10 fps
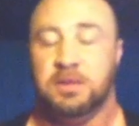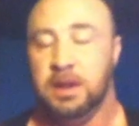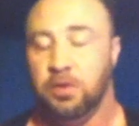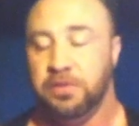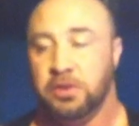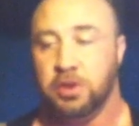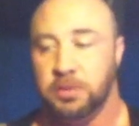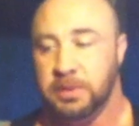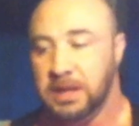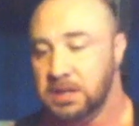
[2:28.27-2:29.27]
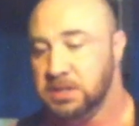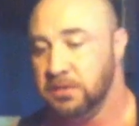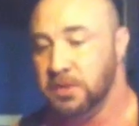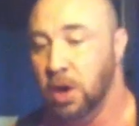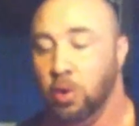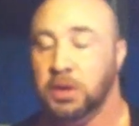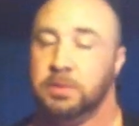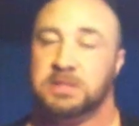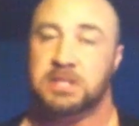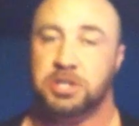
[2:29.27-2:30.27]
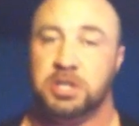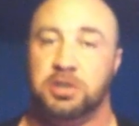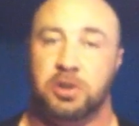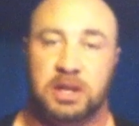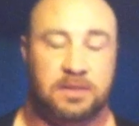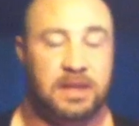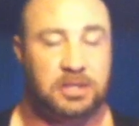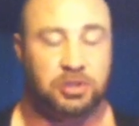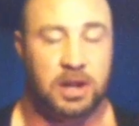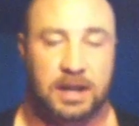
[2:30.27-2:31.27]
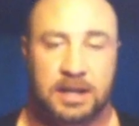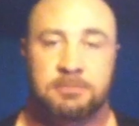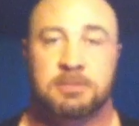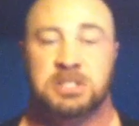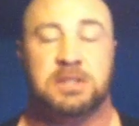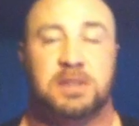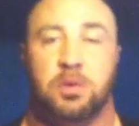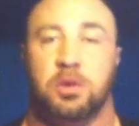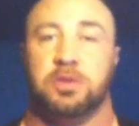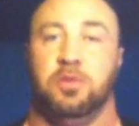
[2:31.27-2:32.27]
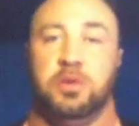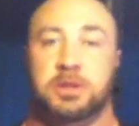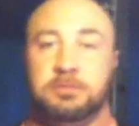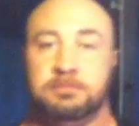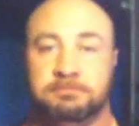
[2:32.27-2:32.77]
they don't feel good because of the holding position, you can give that a try and see if that works for you.